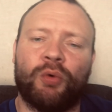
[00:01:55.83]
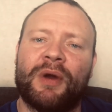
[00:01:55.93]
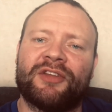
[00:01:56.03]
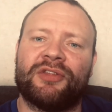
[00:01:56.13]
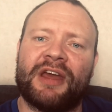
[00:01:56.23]

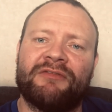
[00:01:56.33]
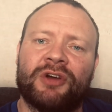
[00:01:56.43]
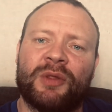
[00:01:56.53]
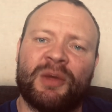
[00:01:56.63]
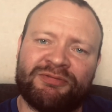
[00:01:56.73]
whether
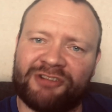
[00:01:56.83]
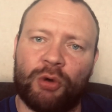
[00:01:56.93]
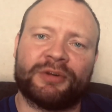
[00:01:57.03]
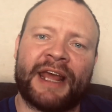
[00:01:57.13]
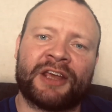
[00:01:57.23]
they're the
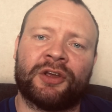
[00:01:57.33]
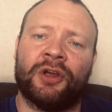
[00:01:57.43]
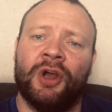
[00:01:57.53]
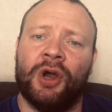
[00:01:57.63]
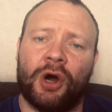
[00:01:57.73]
pro Decca
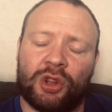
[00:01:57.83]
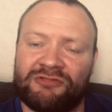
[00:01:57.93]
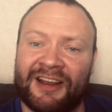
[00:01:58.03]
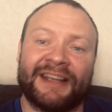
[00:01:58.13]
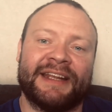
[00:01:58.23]
or
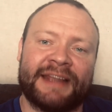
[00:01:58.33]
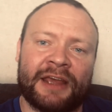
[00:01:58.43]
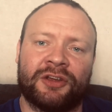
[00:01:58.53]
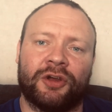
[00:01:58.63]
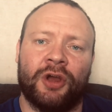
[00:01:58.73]
the anti
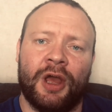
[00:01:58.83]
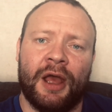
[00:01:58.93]
Decca,